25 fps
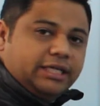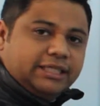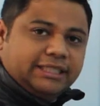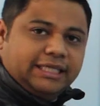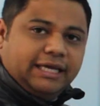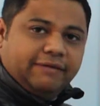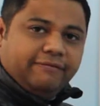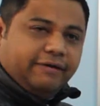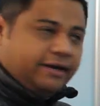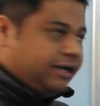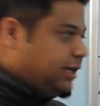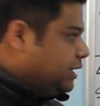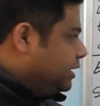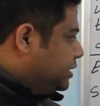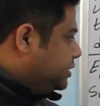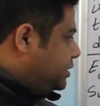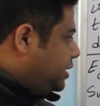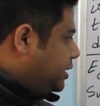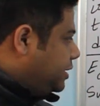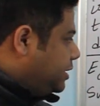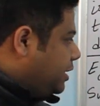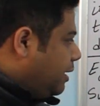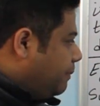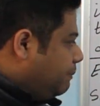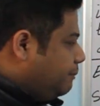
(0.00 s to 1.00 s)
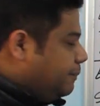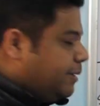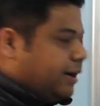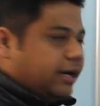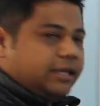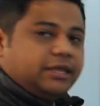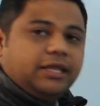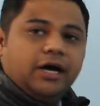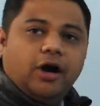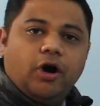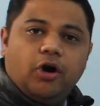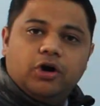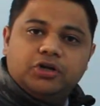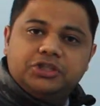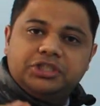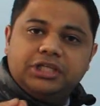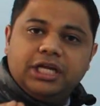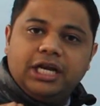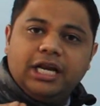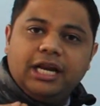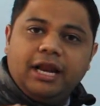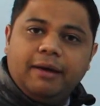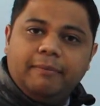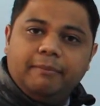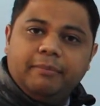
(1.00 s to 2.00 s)
is given, the
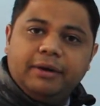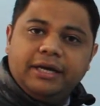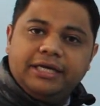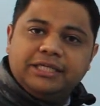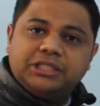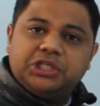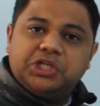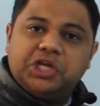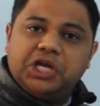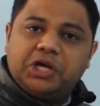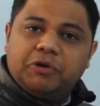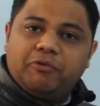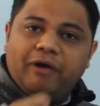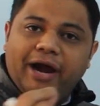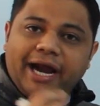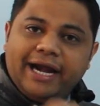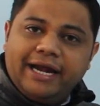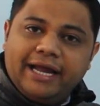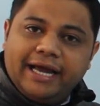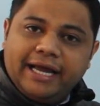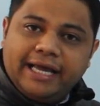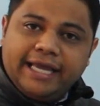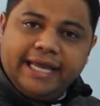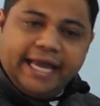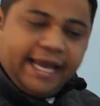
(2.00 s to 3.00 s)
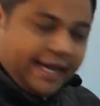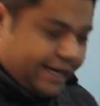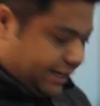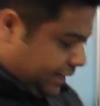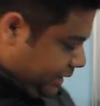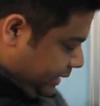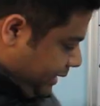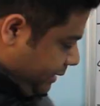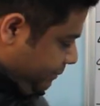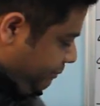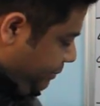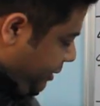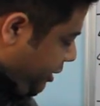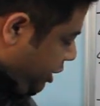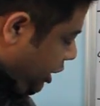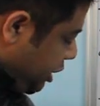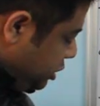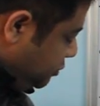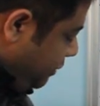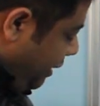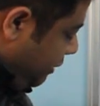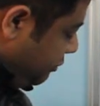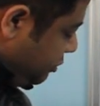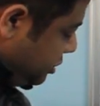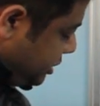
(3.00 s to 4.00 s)
original number is required again,
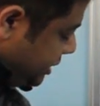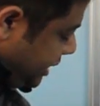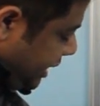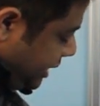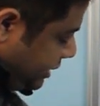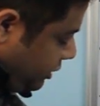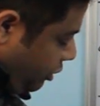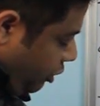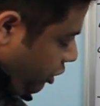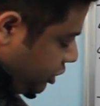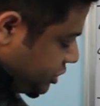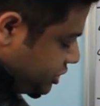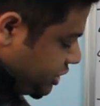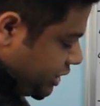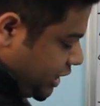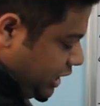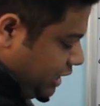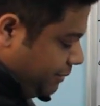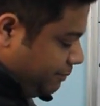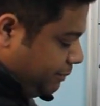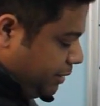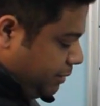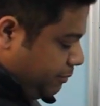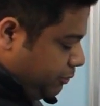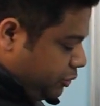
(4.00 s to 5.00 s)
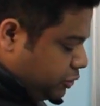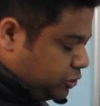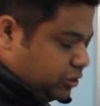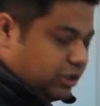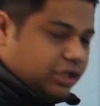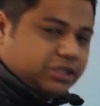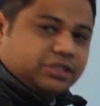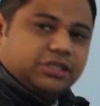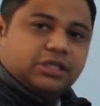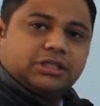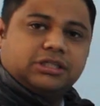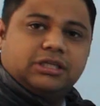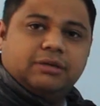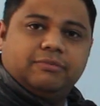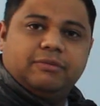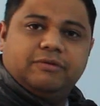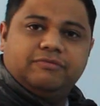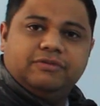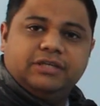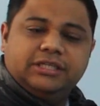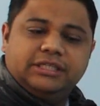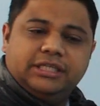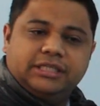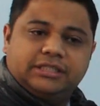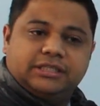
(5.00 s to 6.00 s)
because we have to check the original number modulus the sum
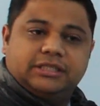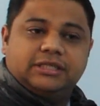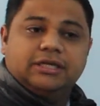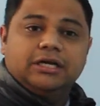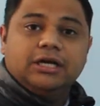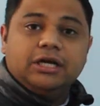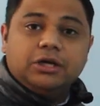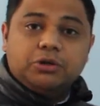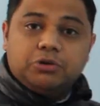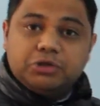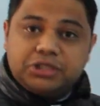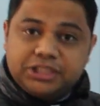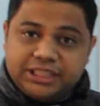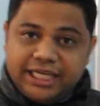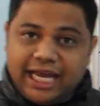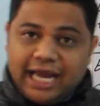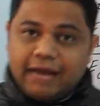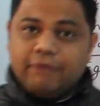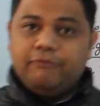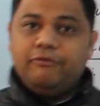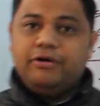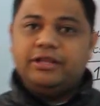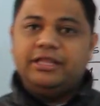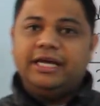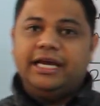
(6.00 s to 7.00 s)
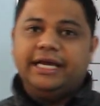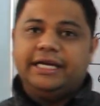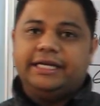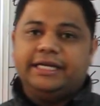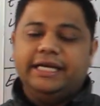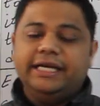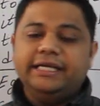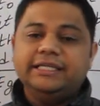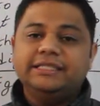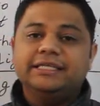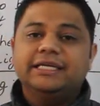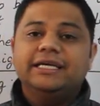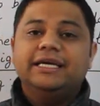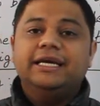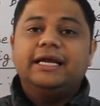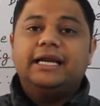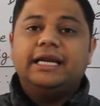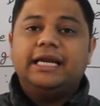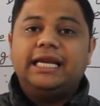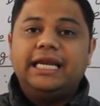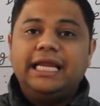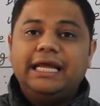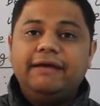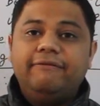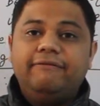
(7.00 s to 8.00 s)
of digits to check whether it is
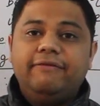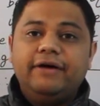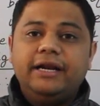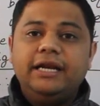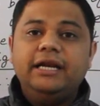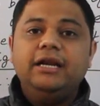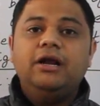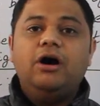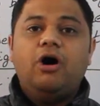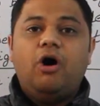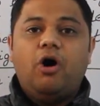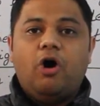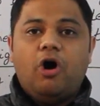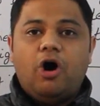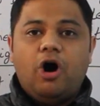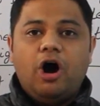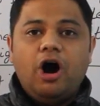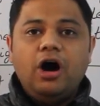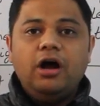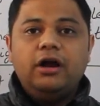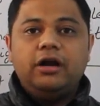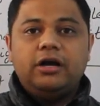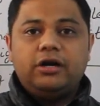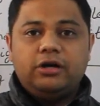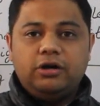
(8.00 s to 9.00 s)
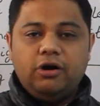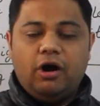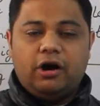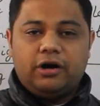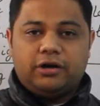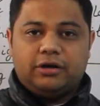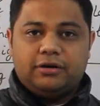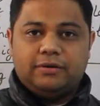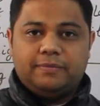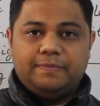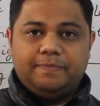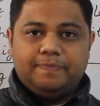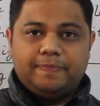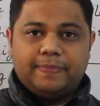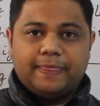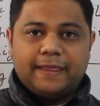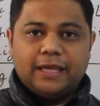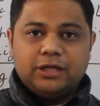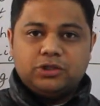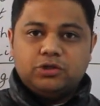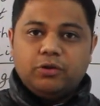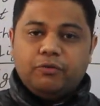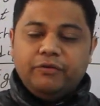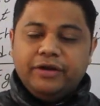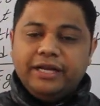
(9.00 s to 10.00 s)
Niven or not.
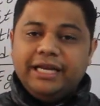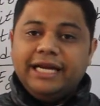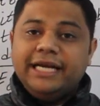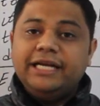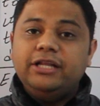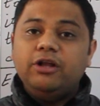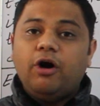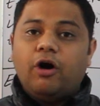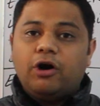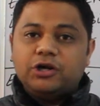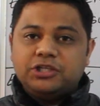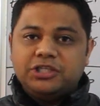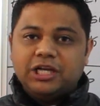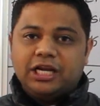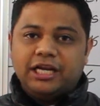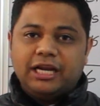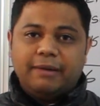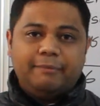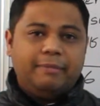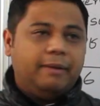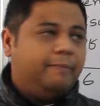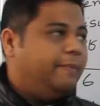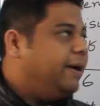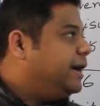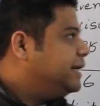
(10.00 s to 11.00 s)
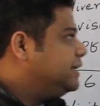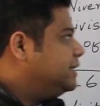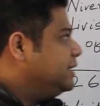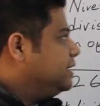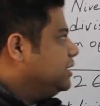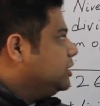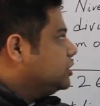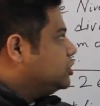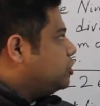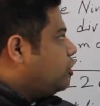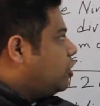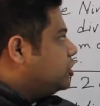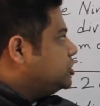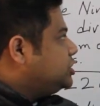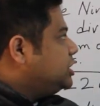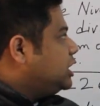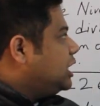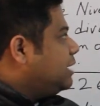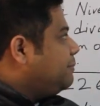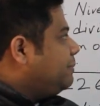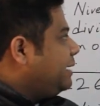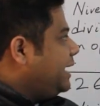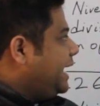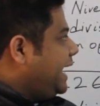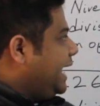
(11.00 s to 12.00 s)
So we need the original number, but the
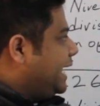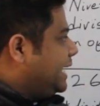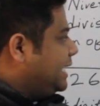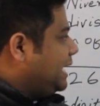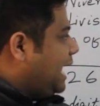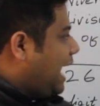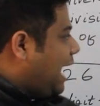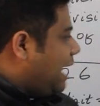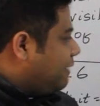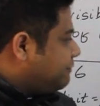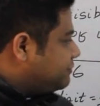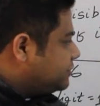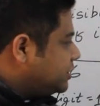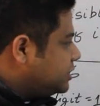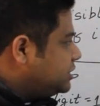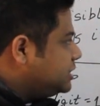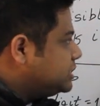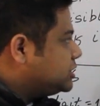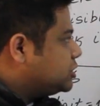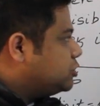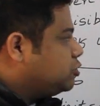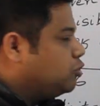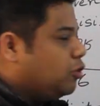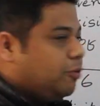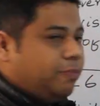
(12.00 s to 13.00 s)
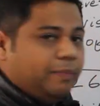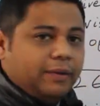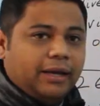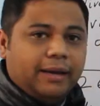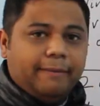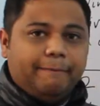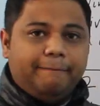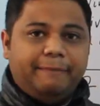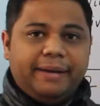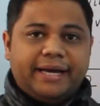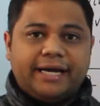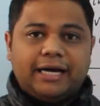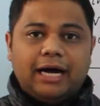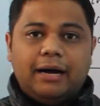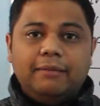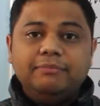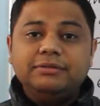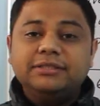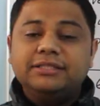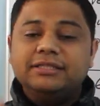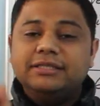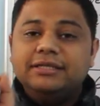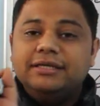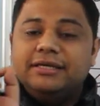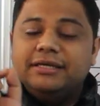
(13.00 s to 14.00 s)
original number n after this loop
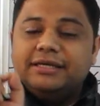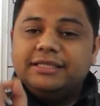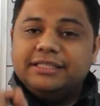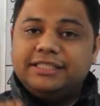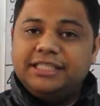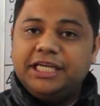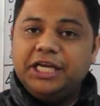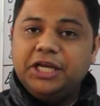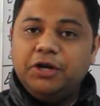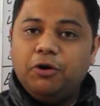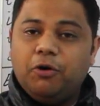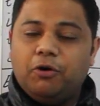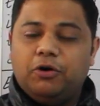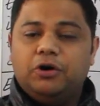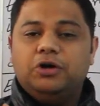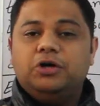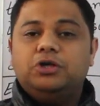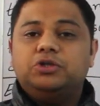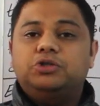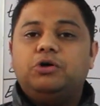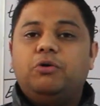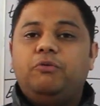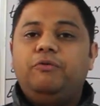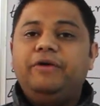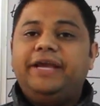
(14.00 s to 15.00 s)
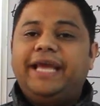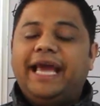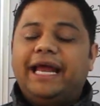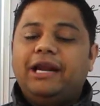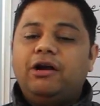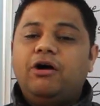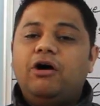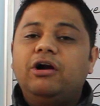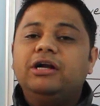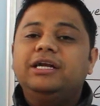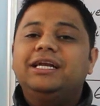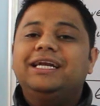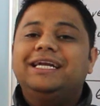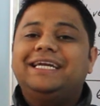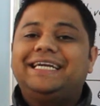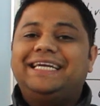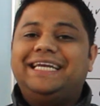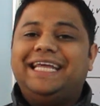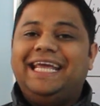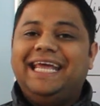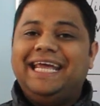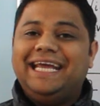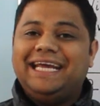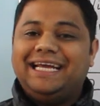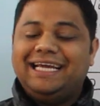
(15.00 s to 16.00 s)
becomes 0, so we cannot
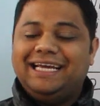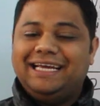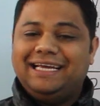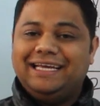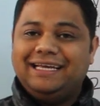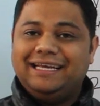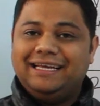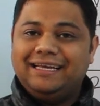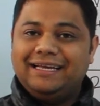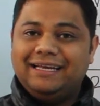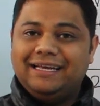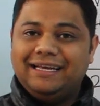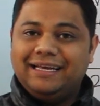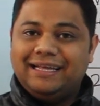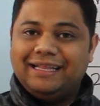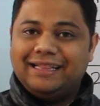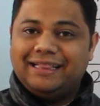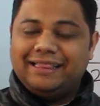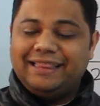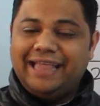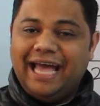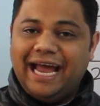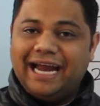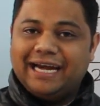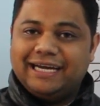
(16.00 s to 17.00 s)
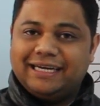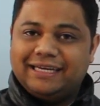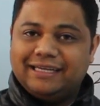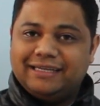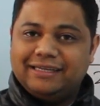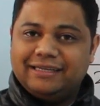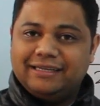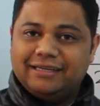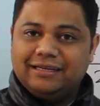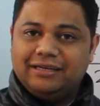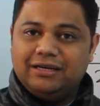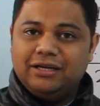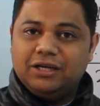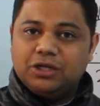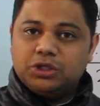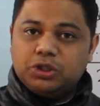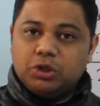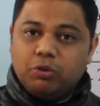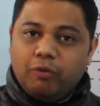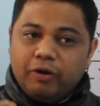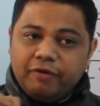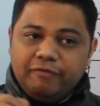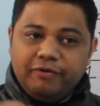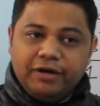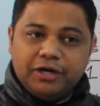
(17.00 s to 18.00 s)
take that.
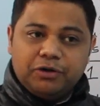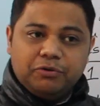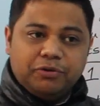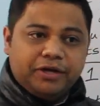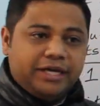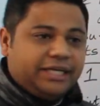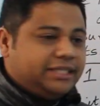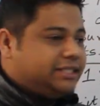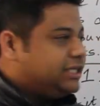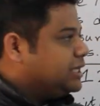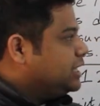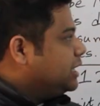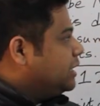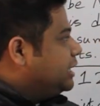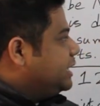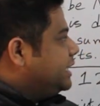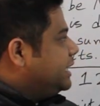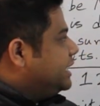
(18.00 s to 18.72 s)
So what we do is,